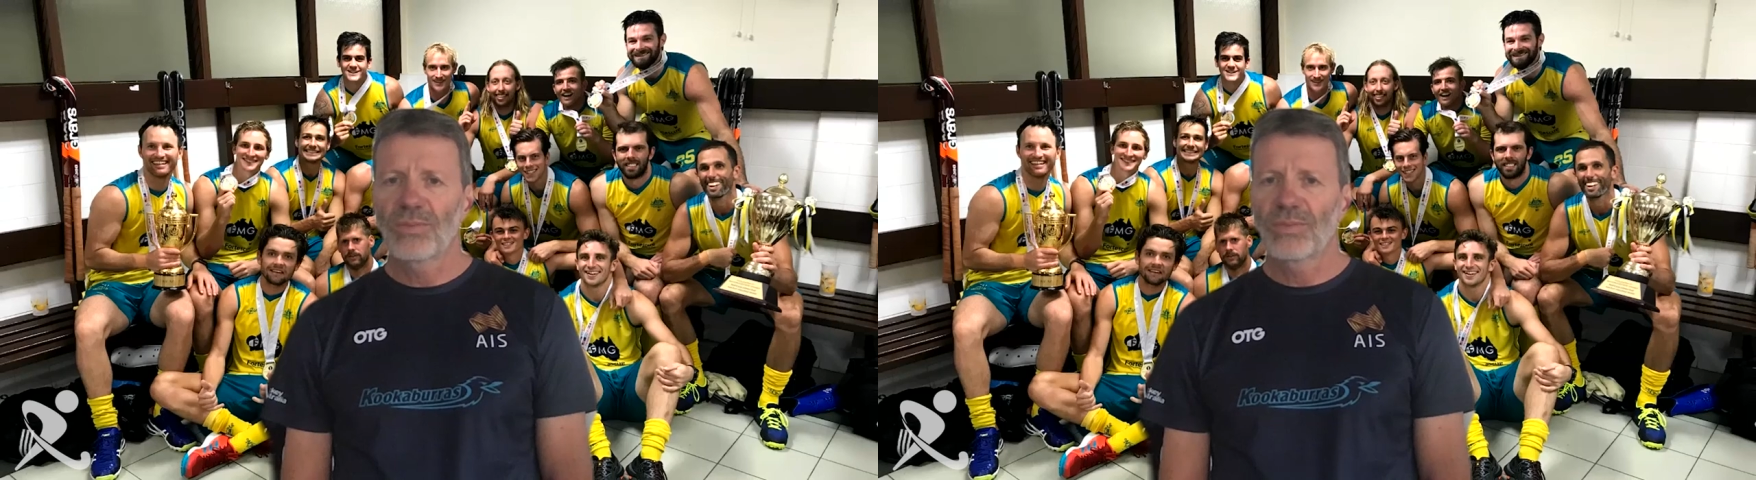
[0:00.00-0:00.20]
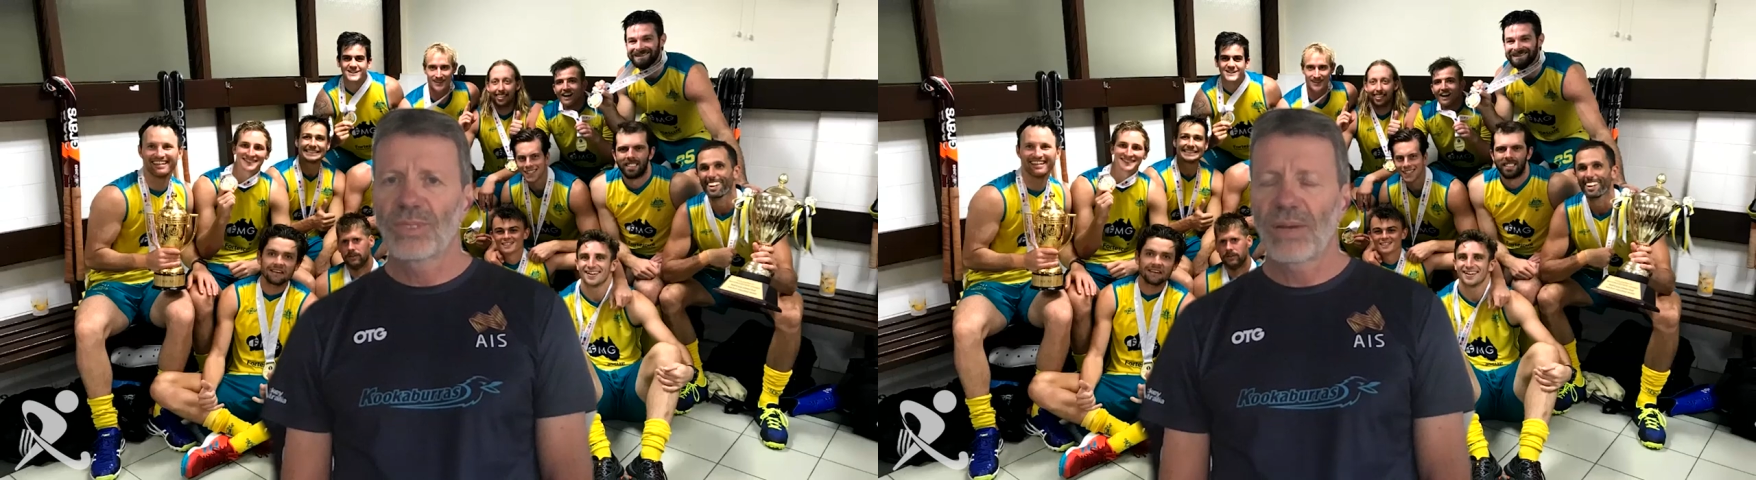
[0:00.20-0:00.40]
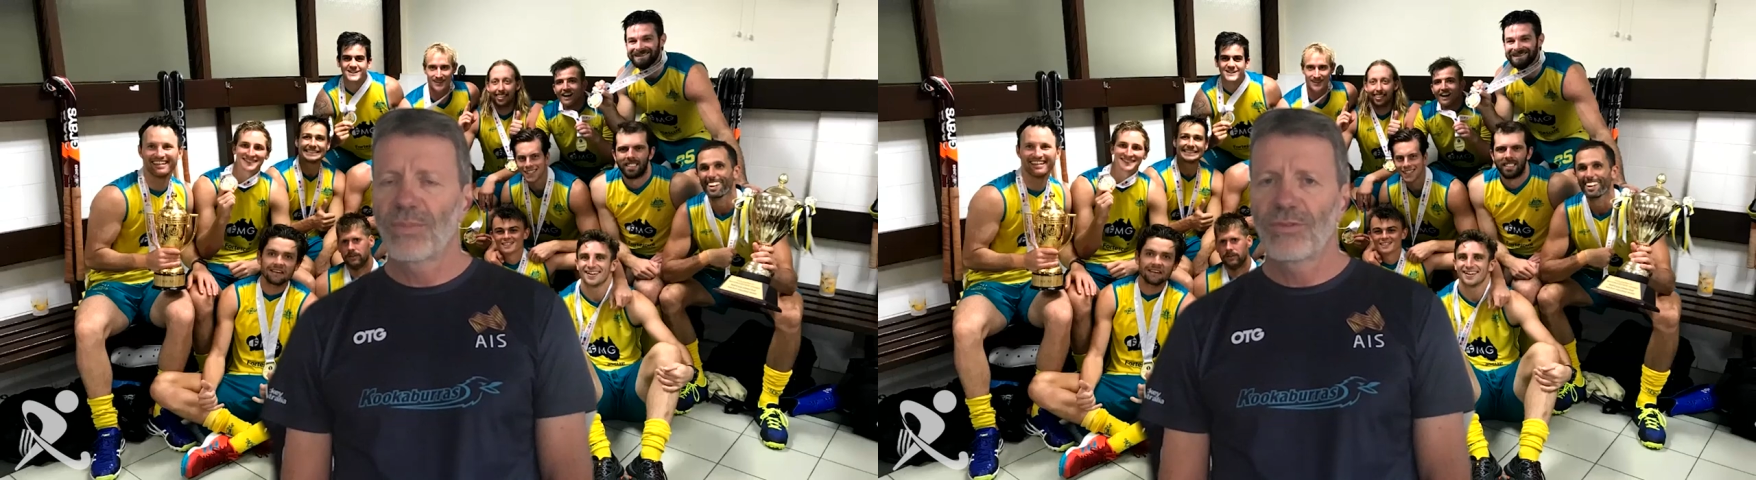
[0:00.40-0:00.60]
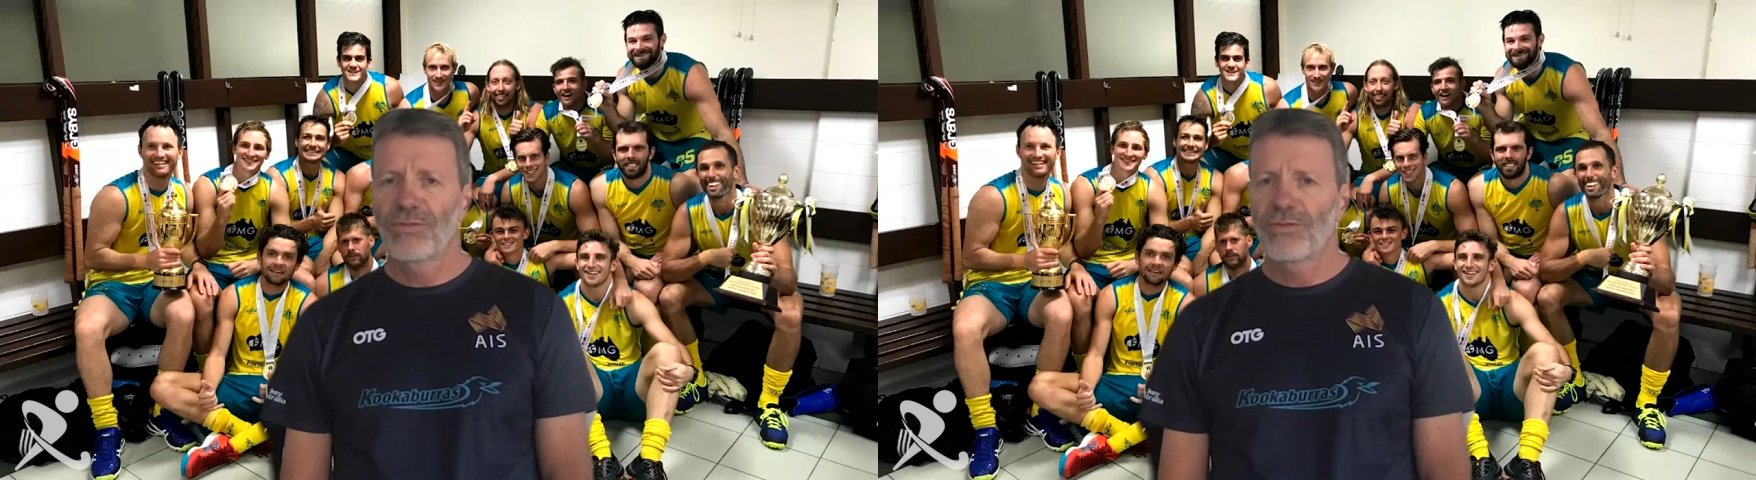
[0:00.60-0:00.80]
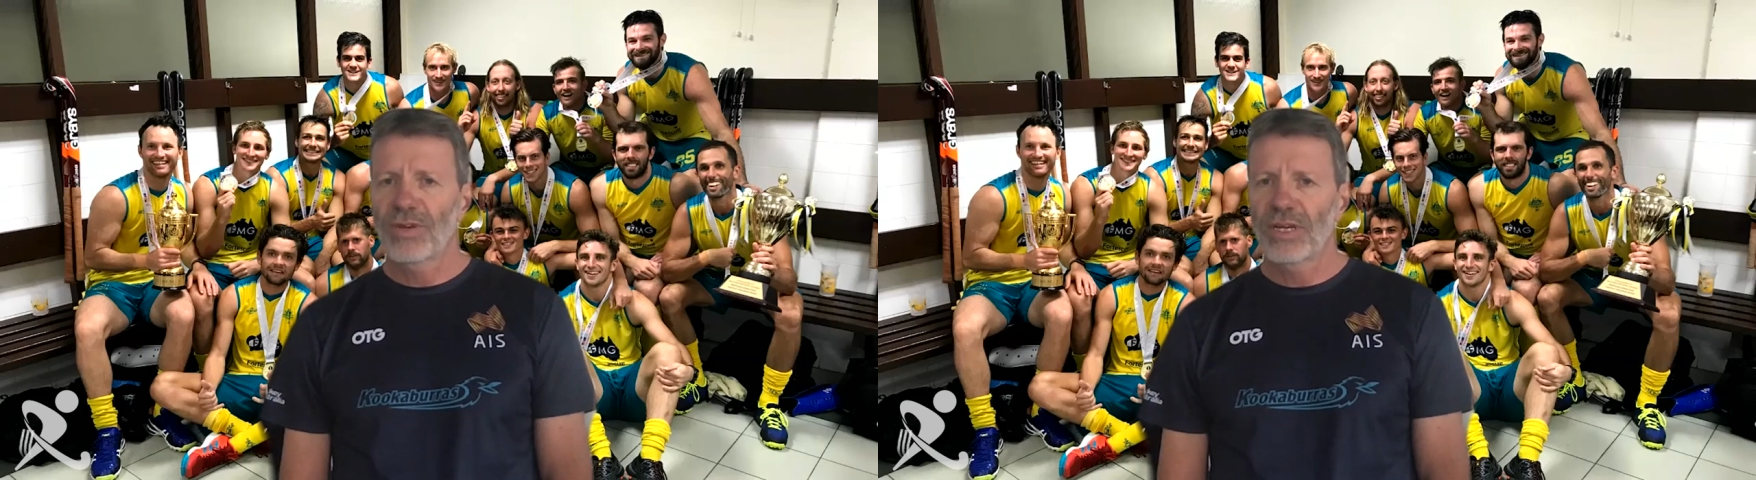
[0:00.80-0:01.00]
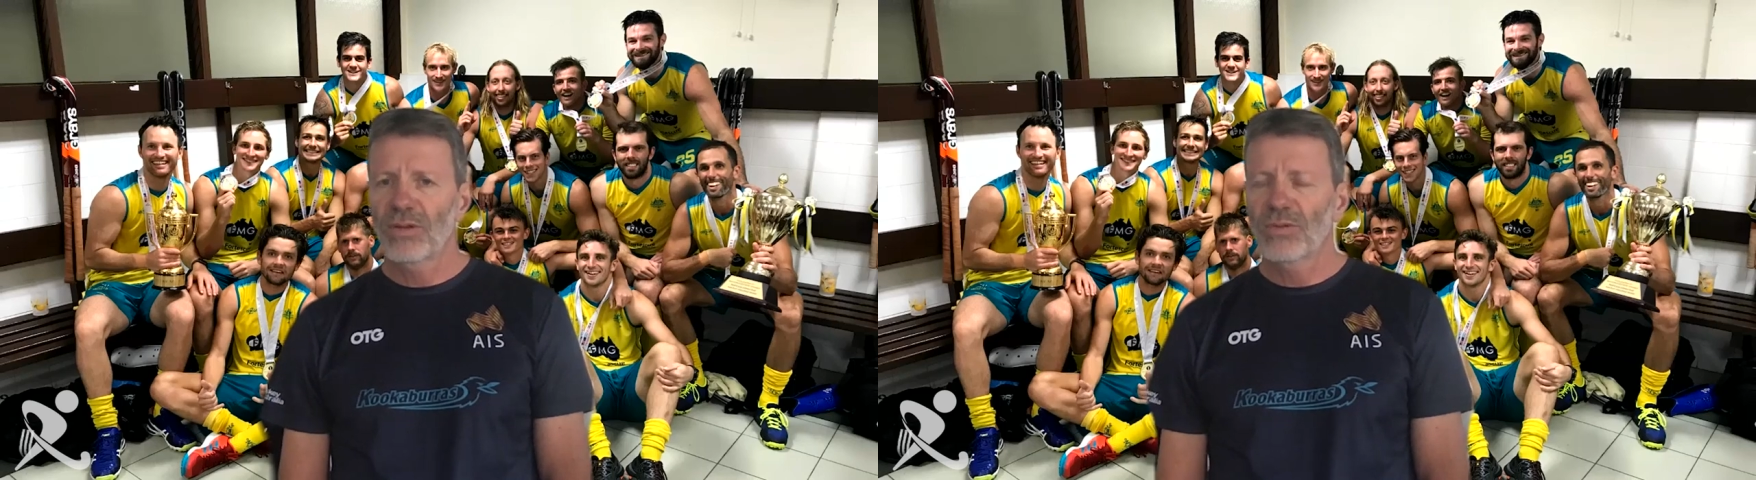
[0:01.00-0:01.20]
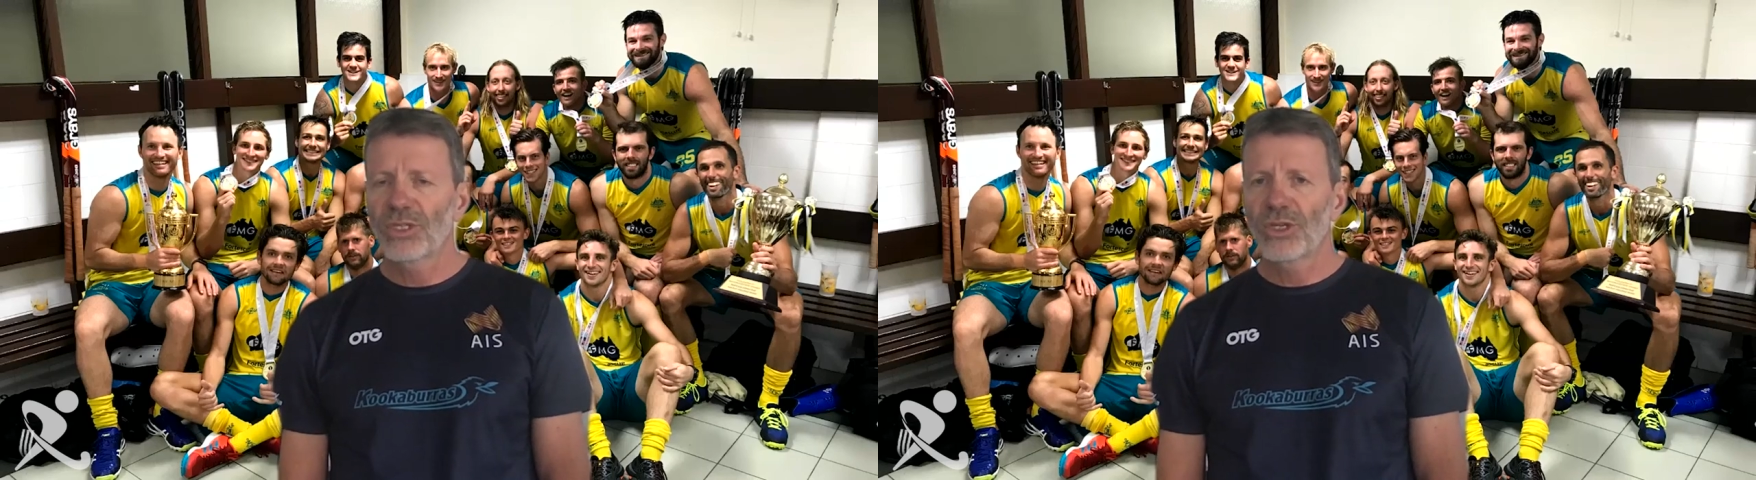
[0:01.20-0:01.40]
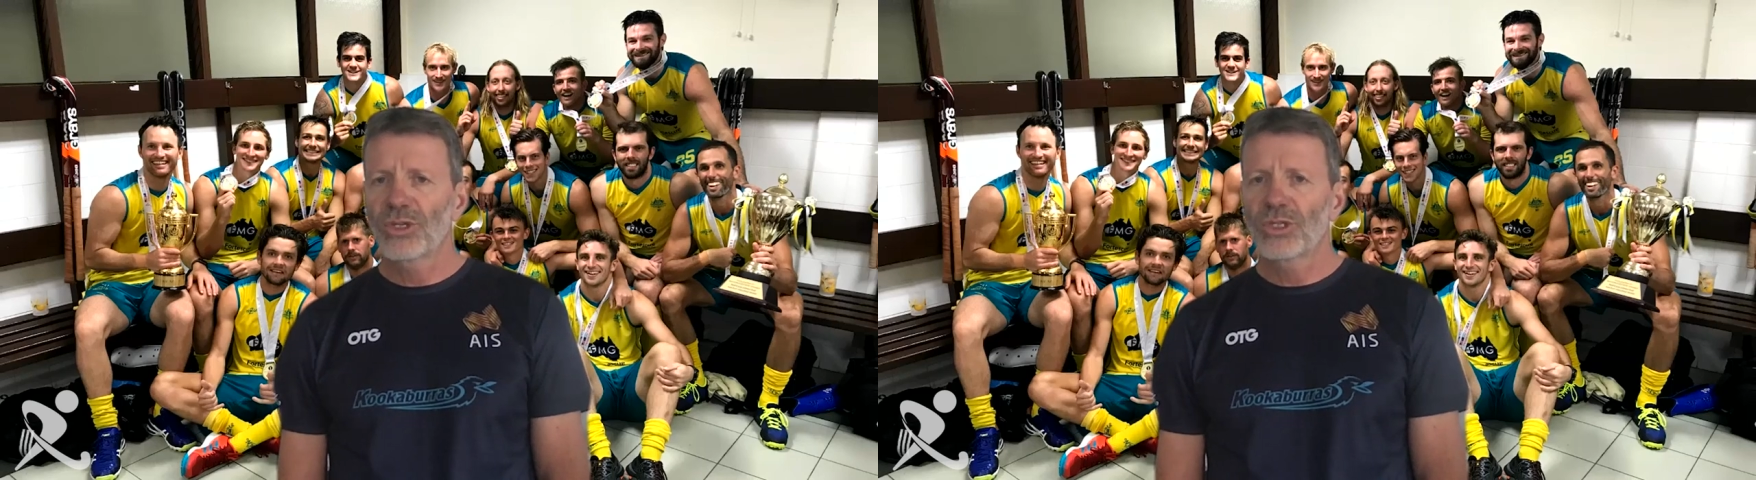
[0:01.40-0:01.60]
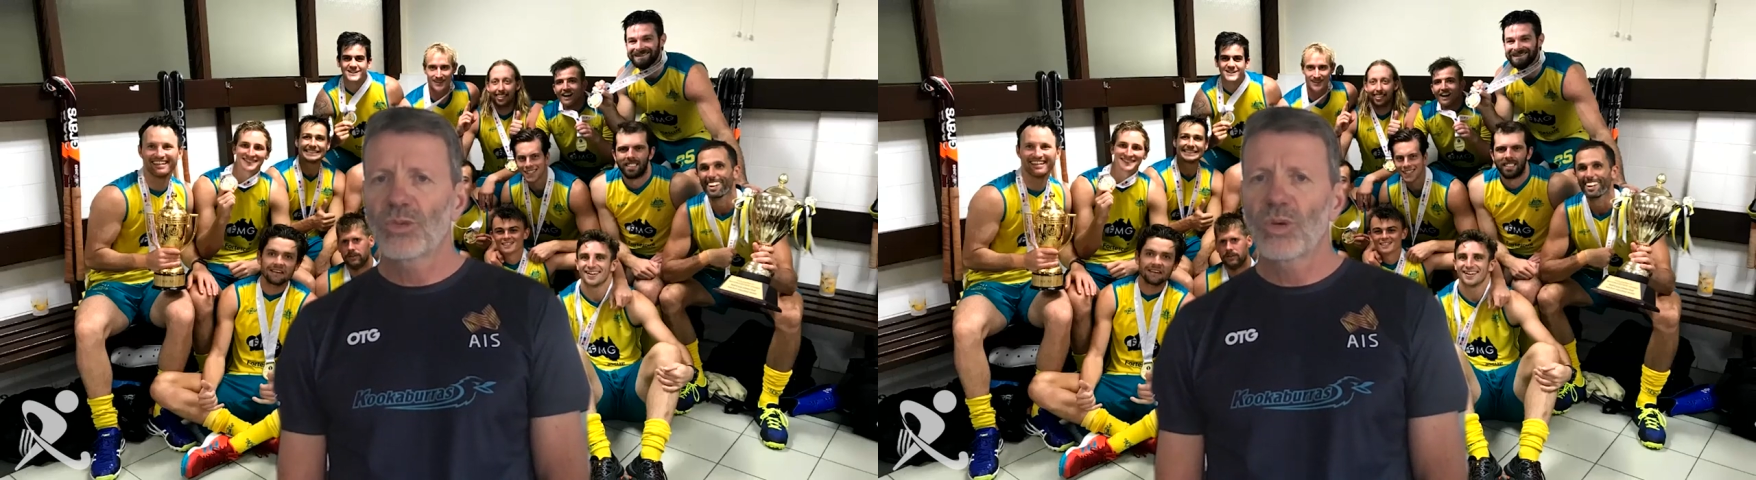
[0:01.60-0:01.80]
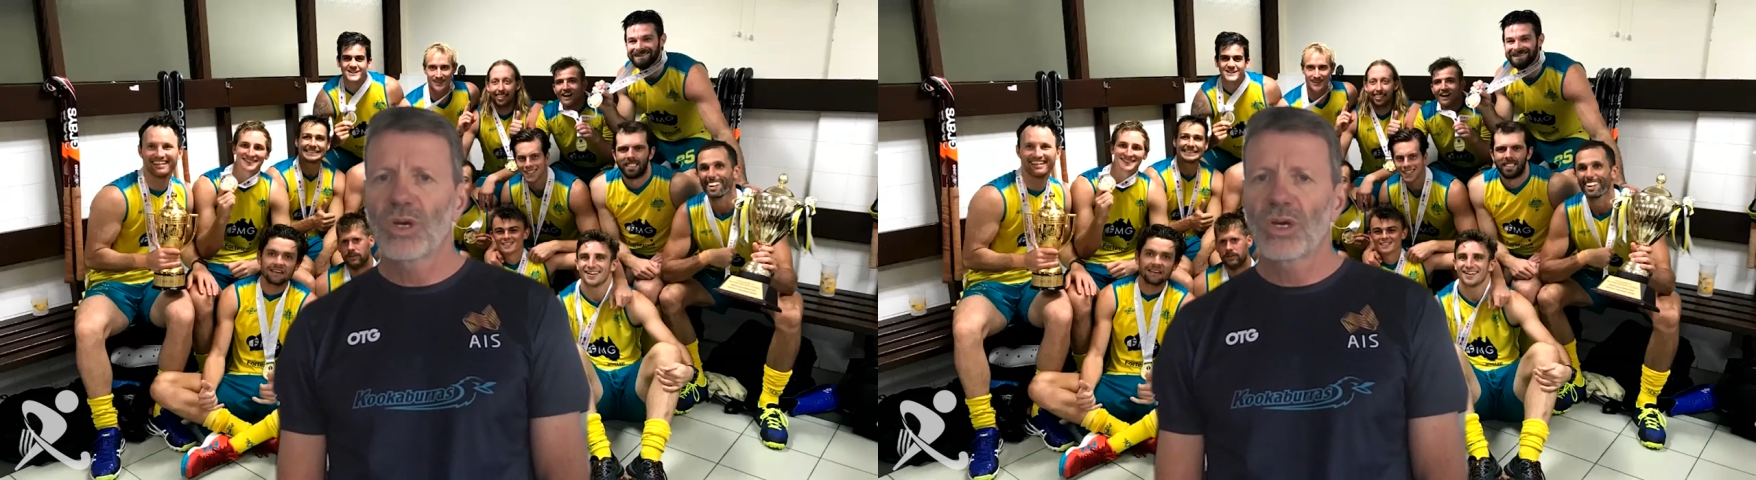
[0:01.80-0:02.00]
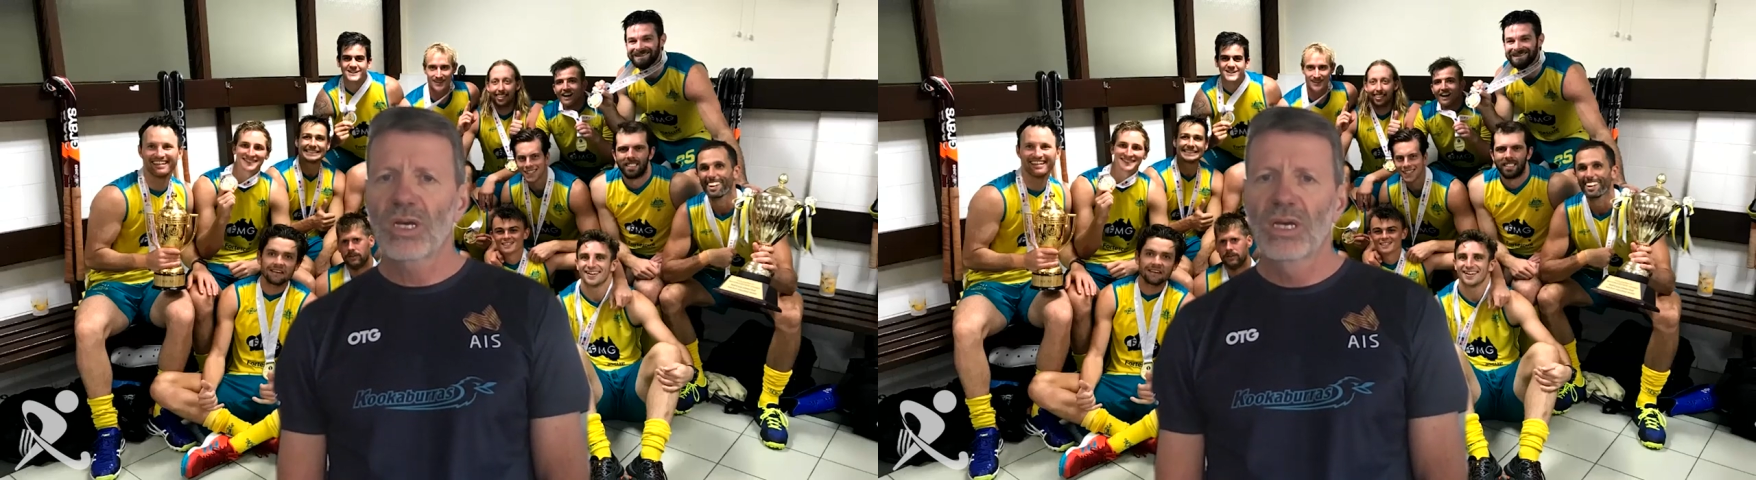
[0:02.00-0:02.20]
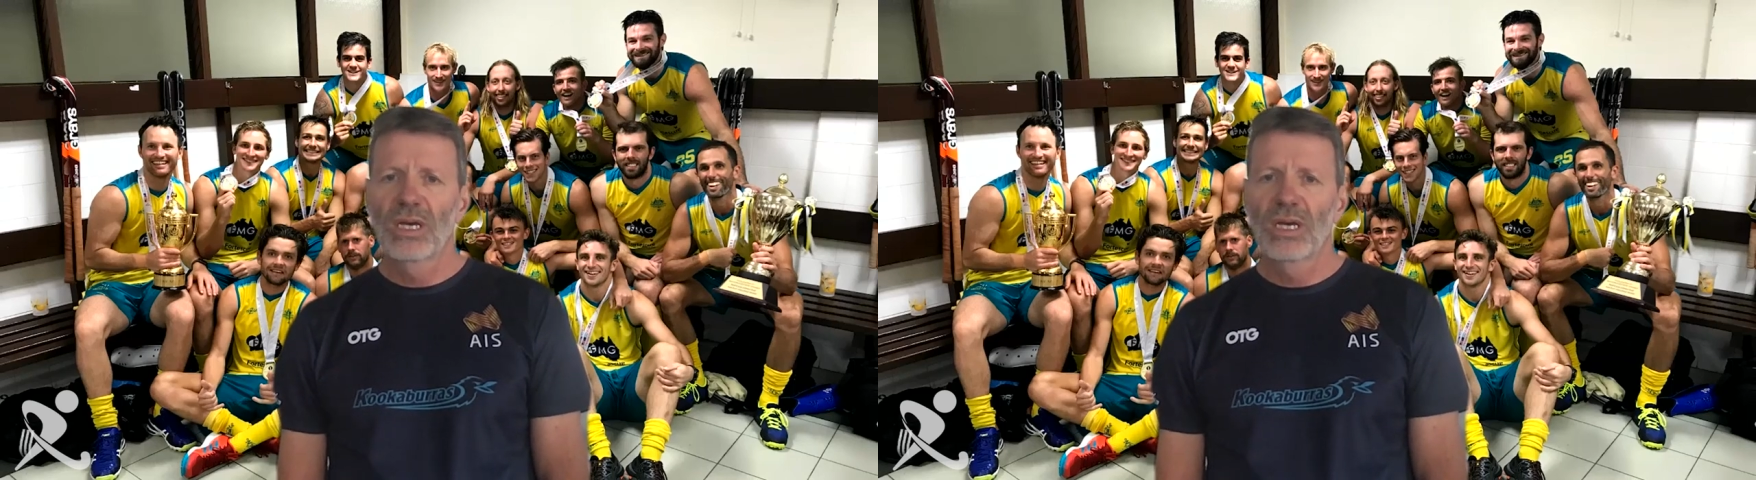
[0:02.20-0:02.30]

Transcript: some have returned to work,